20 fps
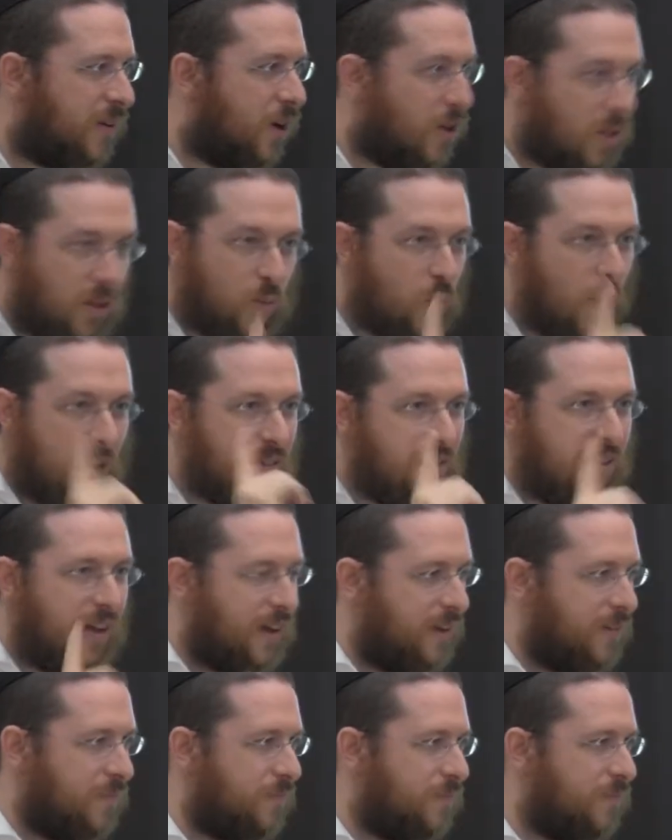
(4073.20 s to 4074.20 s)
Only one
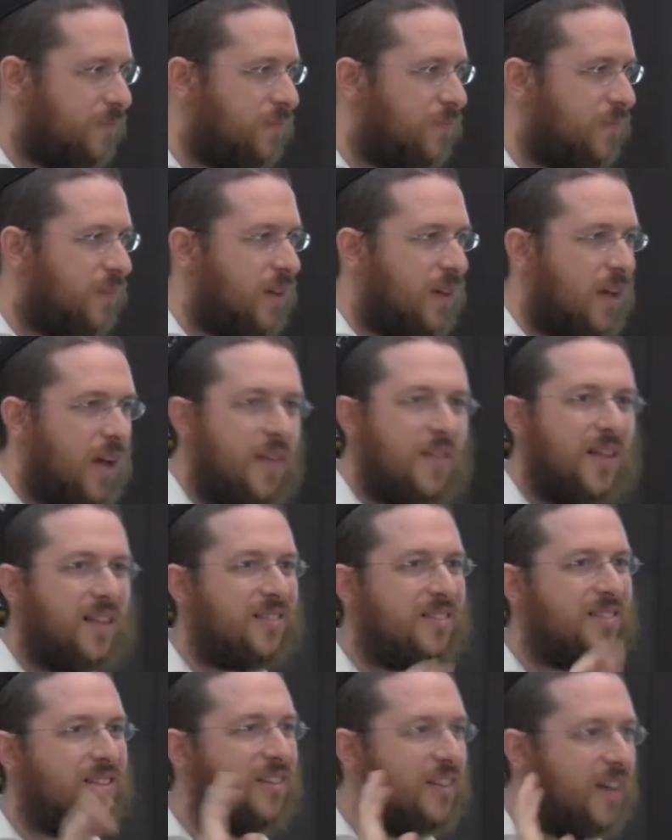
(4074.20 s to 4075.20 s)
day and
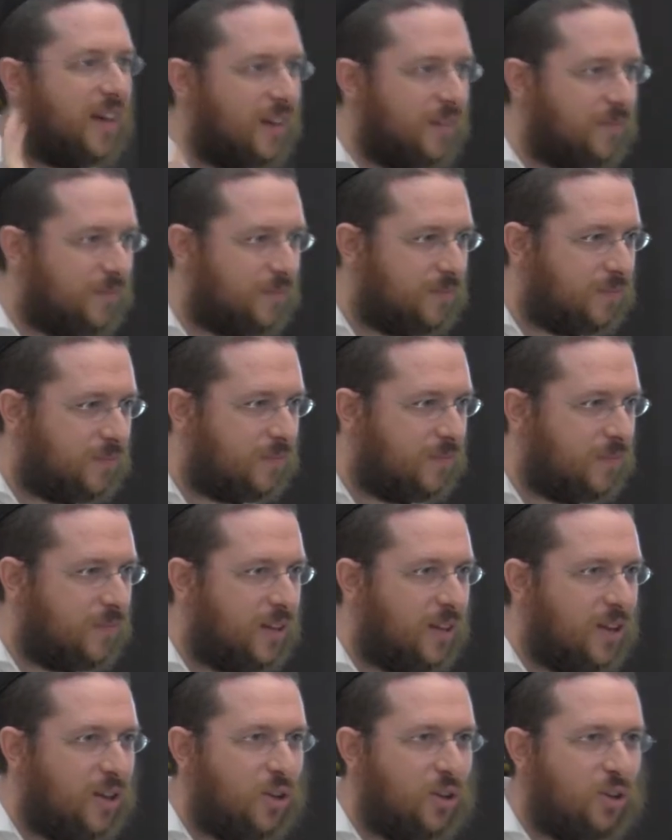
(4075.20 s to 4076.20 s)
that's today.
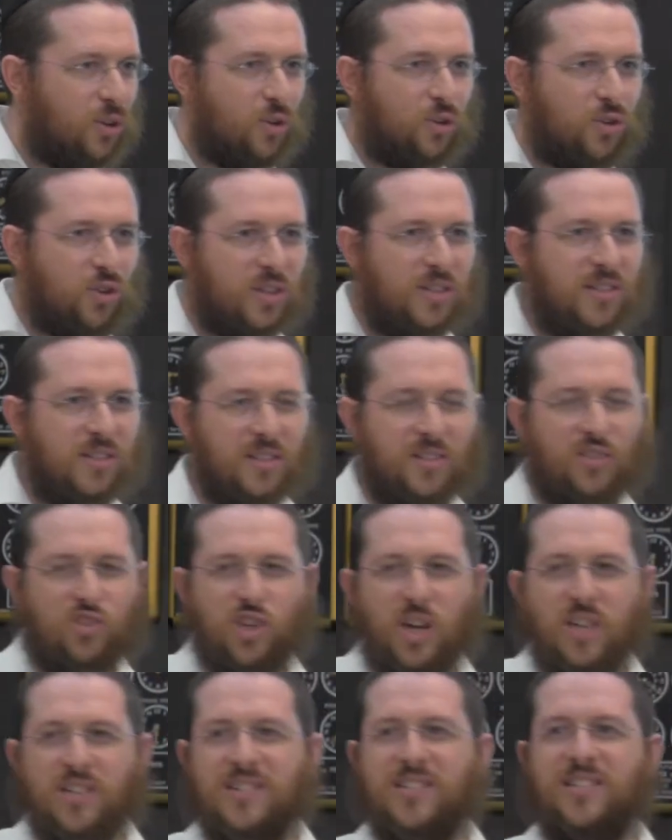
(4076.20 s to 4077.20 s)
You just,
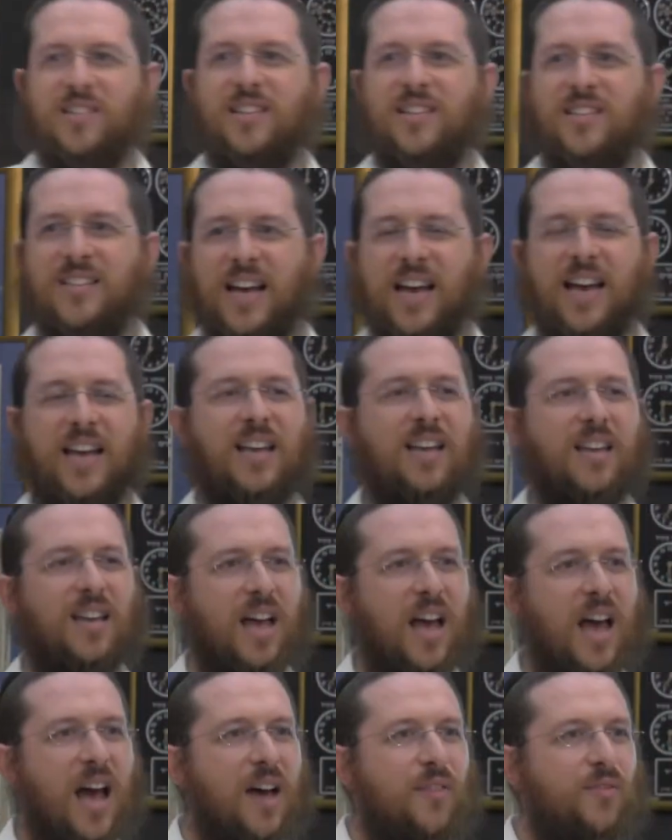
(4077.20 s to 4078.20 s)
just
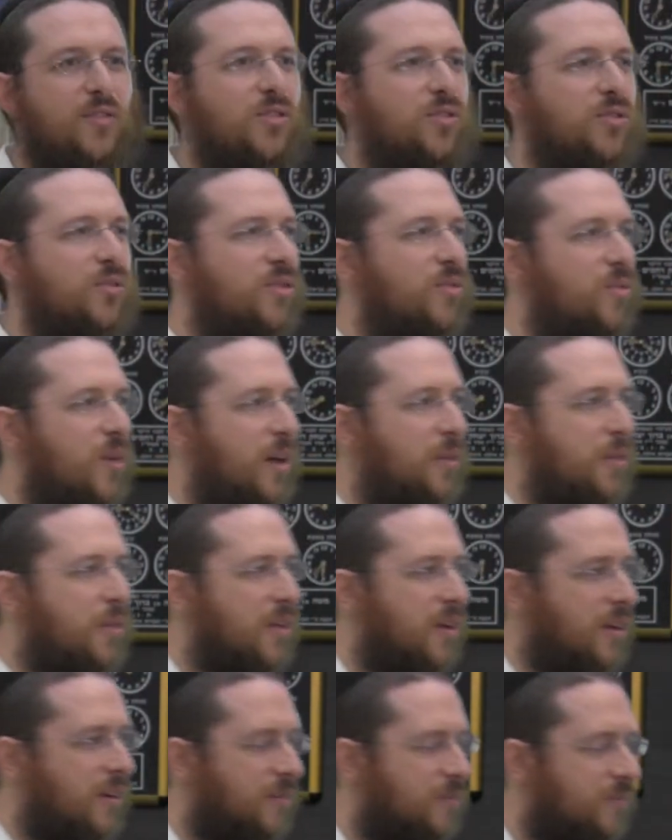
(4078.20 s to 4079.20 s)
today have to do the right
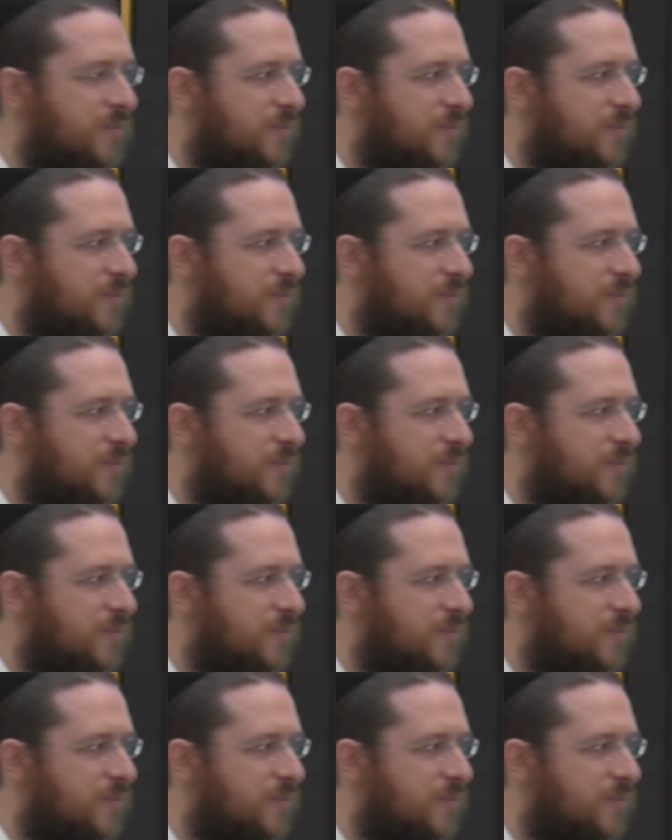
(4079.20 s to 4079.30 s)
thing.